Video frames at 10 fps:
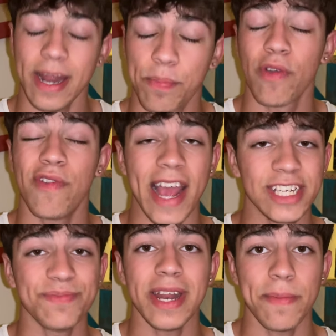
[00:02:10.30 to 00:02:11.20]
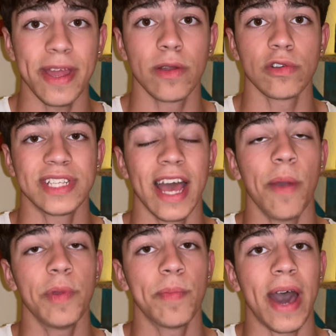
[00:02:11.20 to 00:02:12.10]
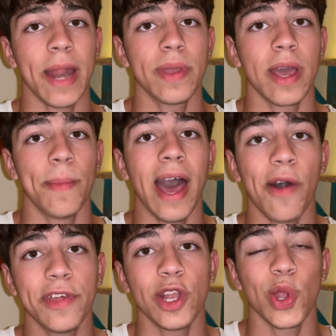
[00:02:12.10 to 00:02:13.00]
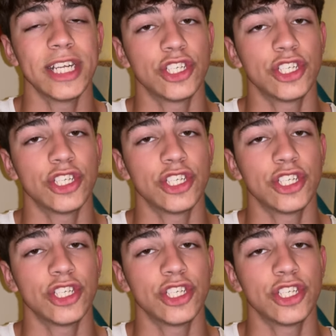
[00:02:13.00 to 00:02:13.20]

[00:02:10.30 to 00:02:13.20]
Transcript: it provides many minerals that help your body become healthier and